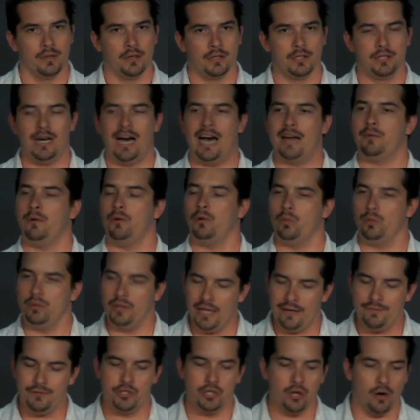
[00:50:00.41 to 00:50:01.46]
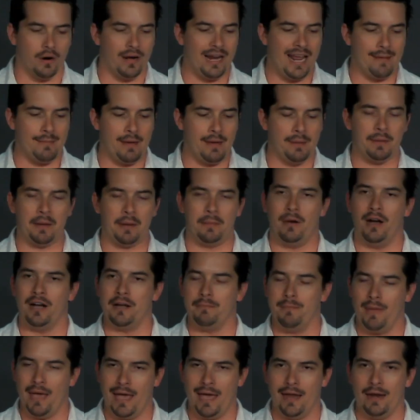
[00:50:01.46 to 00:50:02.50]
God will lift your name up among
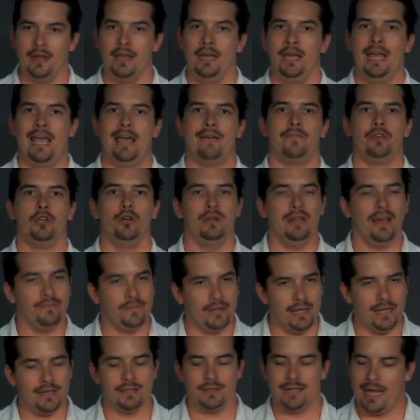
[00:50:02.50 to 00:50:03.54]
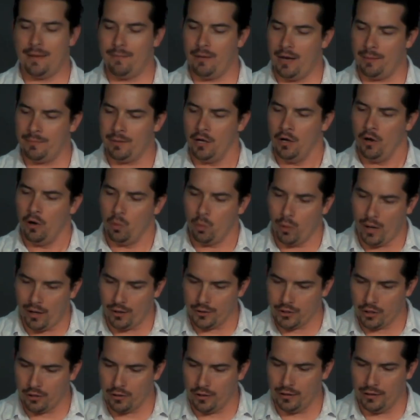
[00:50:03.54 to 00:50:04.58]
men if you lift his name up while
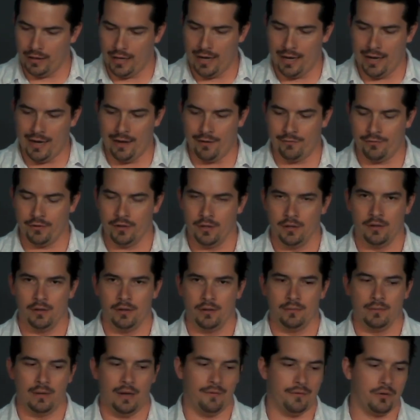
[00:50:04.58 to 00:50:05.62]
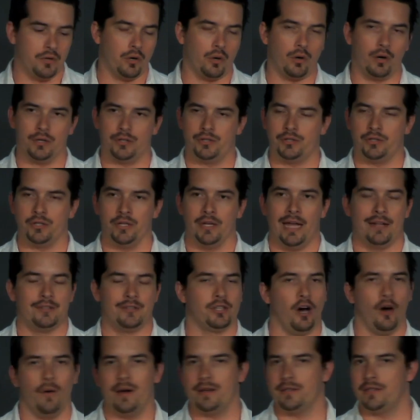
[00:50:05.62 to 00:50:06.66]
you're alive. Now, of course, it's
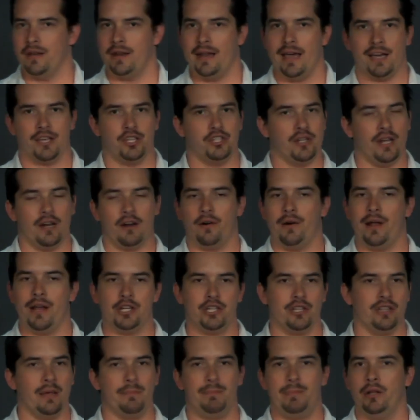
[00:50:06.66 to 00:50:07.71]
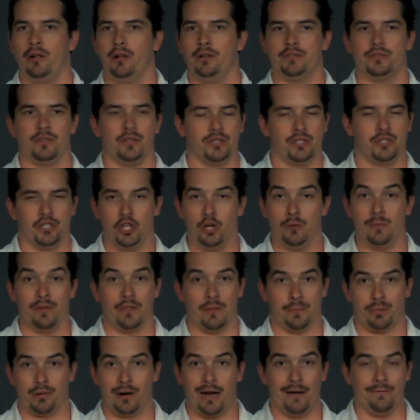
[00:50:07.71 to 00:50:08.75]
always the next generation that builds the tomb of the
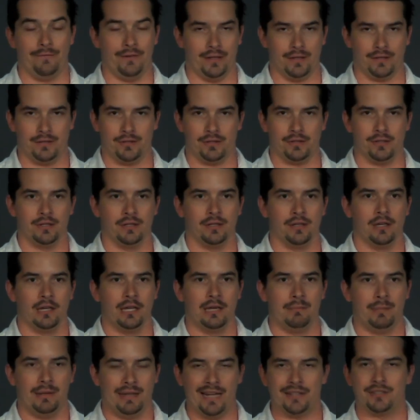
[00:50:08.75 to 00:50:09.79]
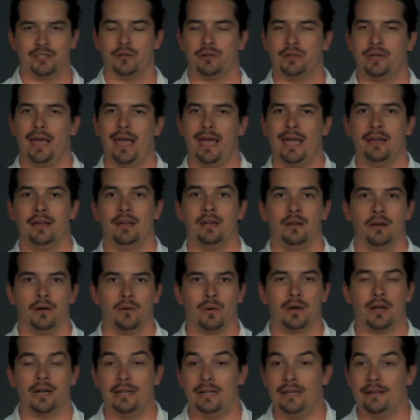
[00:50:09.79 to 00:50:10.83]
prophets, but that's okay.
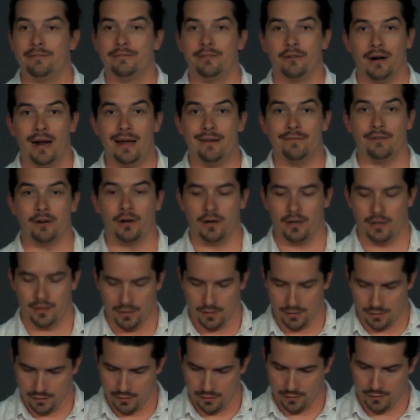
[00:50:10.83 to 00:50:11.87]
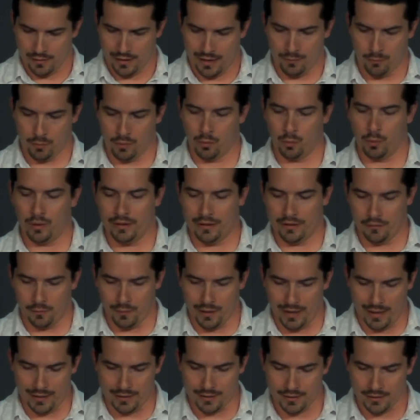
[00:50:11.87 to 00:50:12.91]
We're going to live forever, and we're willing to
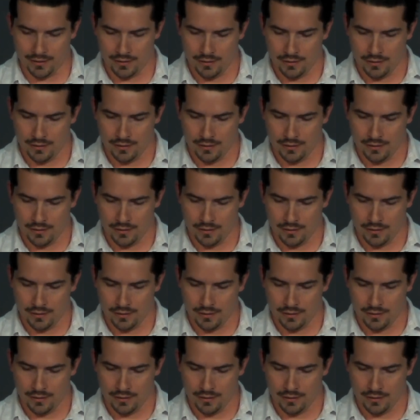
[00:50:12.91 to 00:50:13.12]
wait.